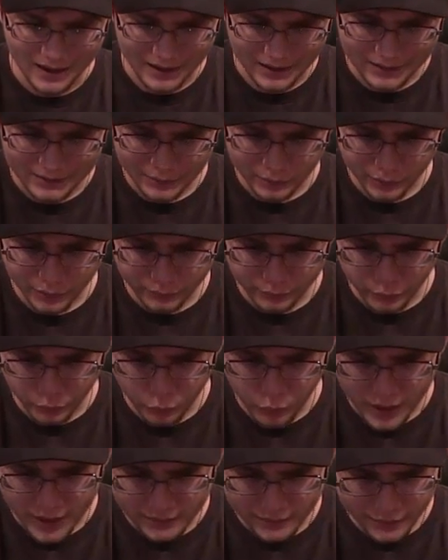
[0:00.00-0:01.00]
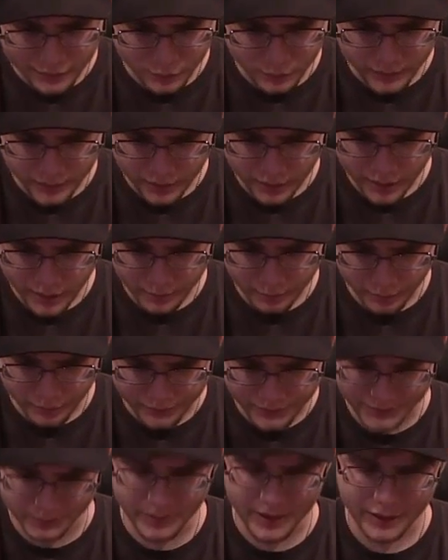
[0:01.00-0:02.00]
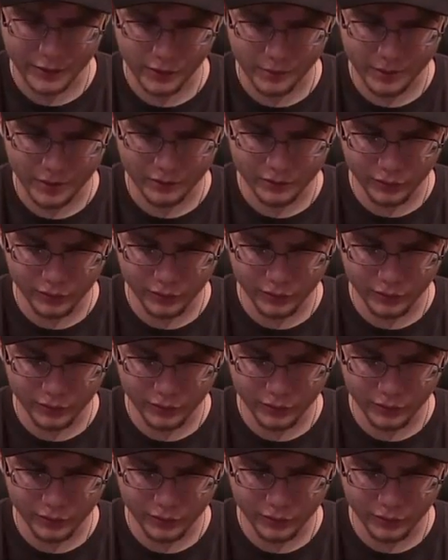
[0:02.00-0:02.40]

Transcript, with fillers: I don't know if you wind this one up or if it's battery powered.